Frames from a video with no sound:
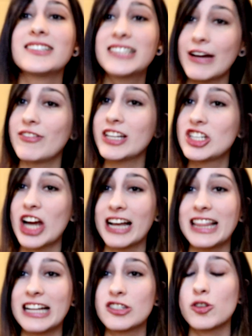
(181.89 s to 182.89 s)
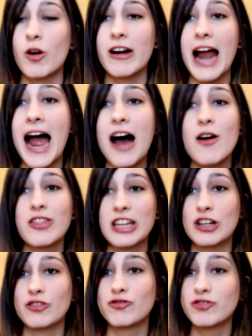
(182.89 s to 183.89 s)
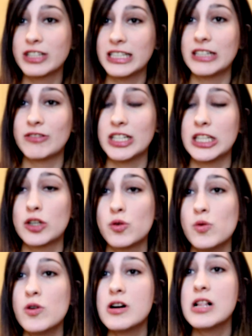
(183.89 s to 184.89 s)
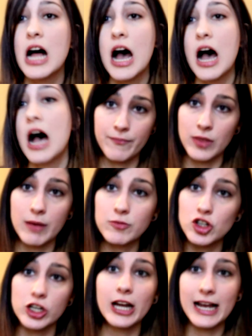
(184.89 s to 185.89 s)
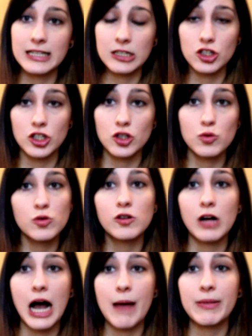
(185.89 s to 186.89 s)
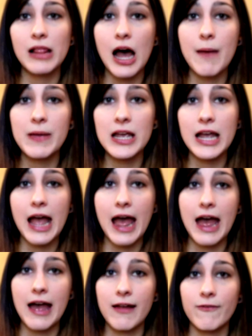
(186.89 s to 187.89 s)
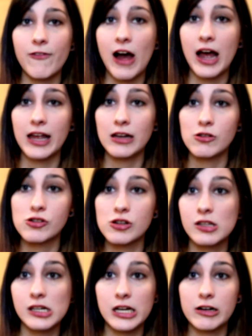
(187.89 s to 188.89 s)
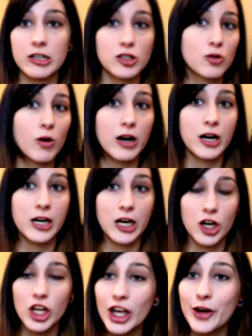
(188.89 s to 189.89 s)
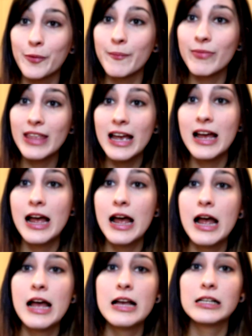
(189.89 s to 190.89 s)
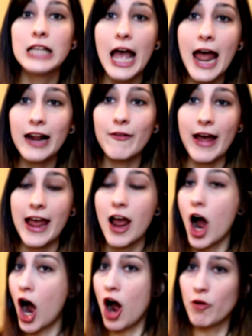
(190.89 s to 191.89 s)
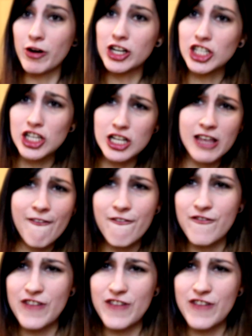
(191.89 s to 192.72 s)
definitely check that store out. They're really, really cool. I'm sure you guys can just Google Hobby Lobby and find the nearest store near you. Anyway, onward to the